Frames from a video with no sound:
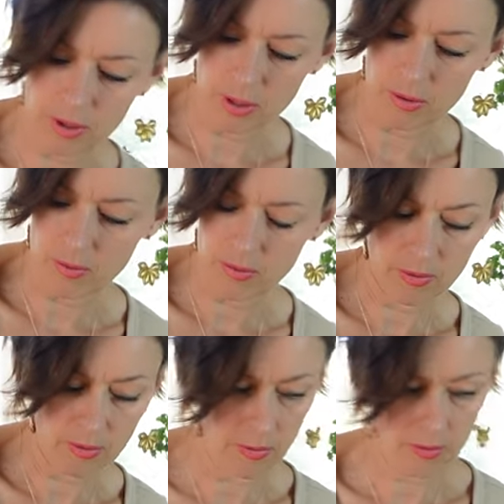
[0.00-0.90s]
the,
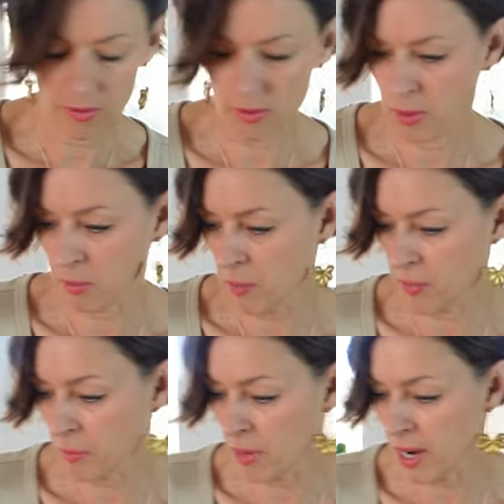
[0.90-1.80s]
the
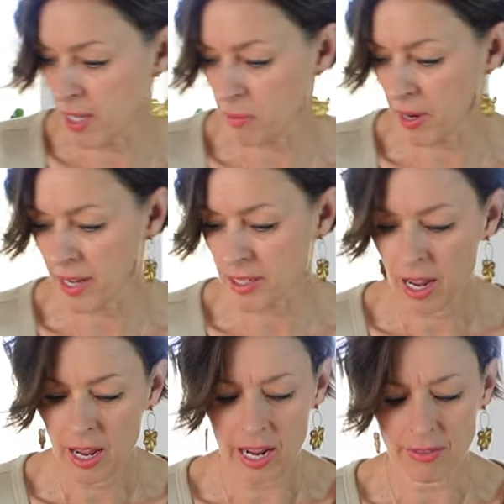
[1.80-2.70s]
pumpkin pie spice.
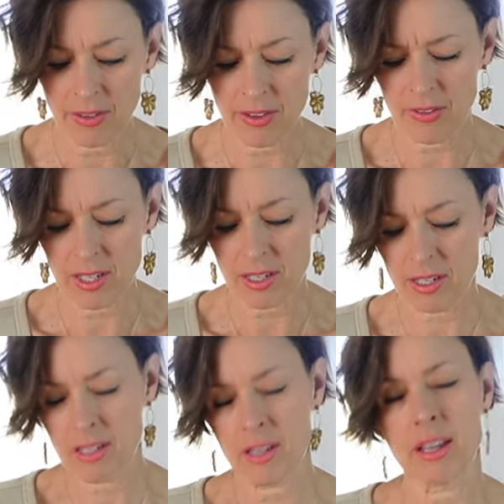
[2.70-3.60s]
And then this
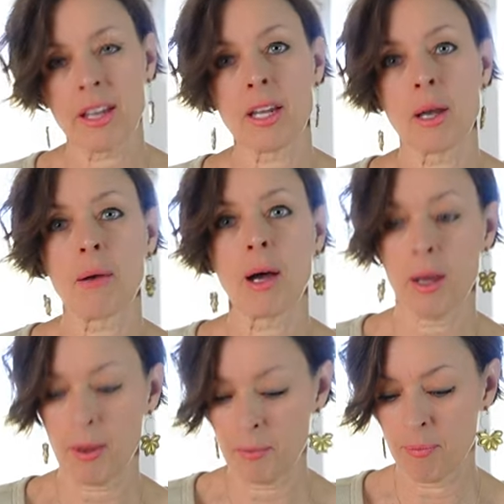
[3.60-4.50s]
is the
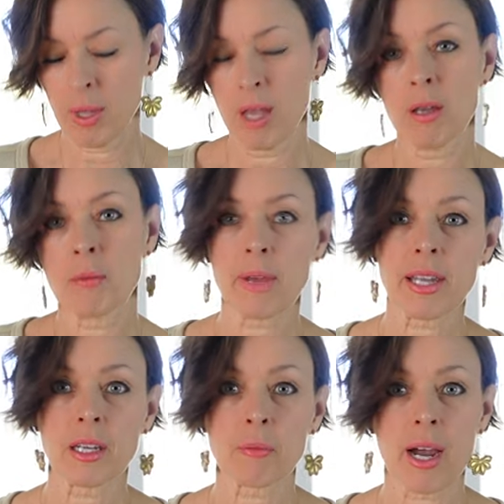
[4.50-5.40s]
um,
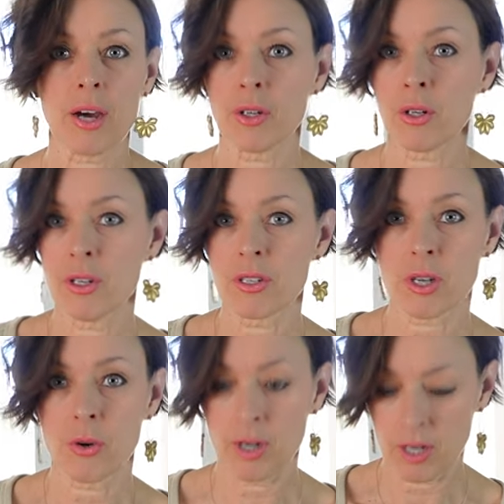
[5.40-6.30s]
baking powder and
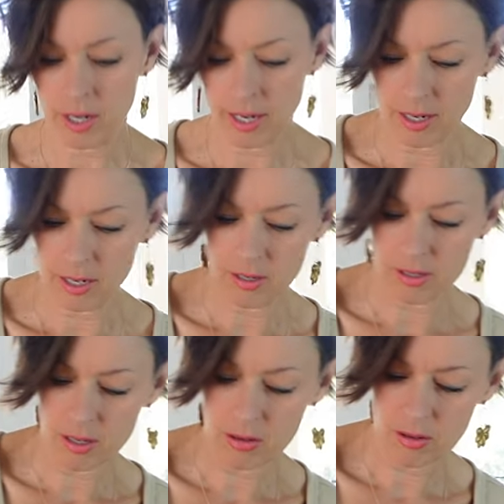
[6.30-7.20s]
soda
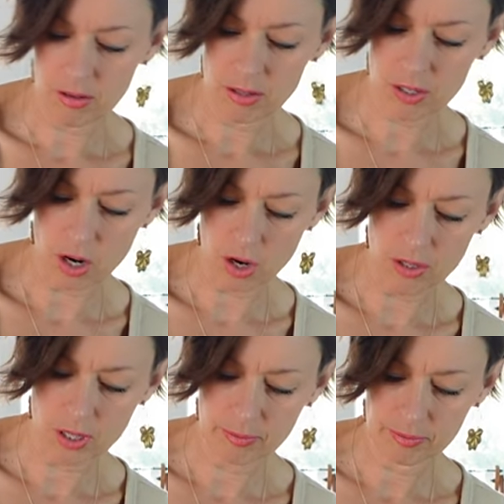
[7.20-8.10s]
and
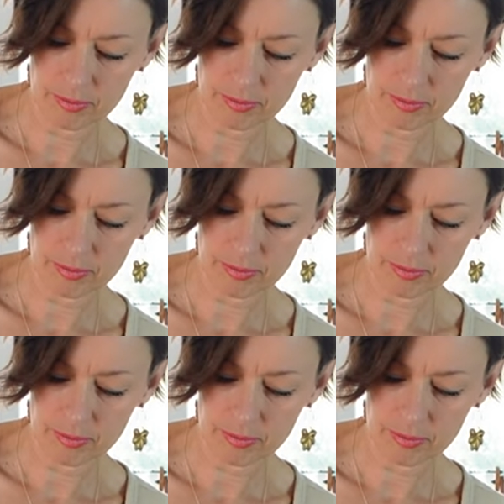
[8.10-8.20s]
salt.